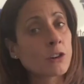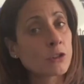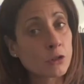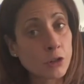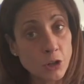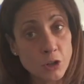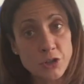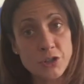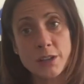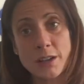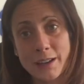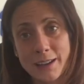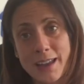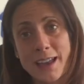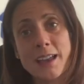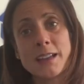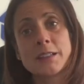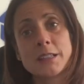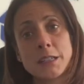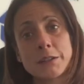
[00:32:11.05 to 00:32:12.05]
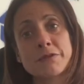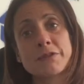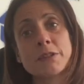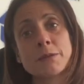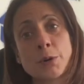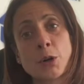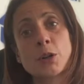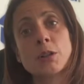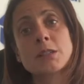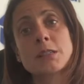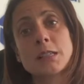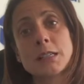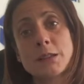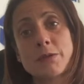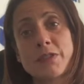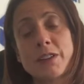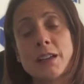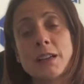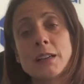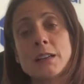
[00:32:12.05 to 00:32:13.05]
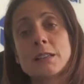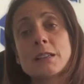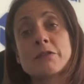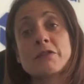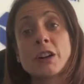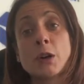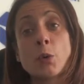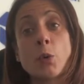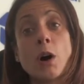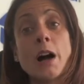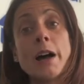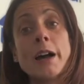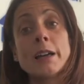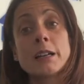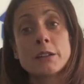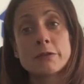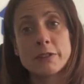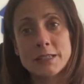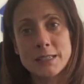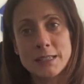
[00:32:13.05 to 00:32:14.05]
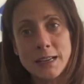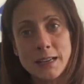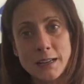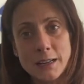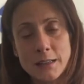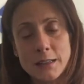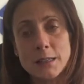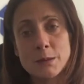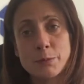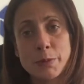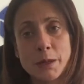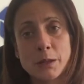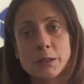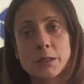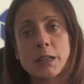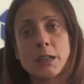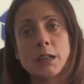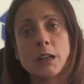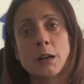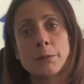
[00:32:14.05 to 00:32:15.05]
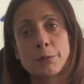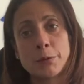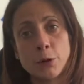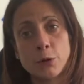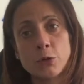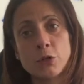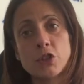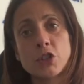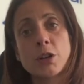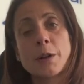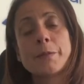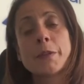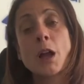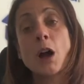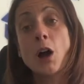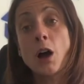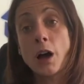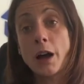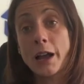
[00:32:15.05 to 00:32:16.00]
across, again, different policy spheres required a resilience building approach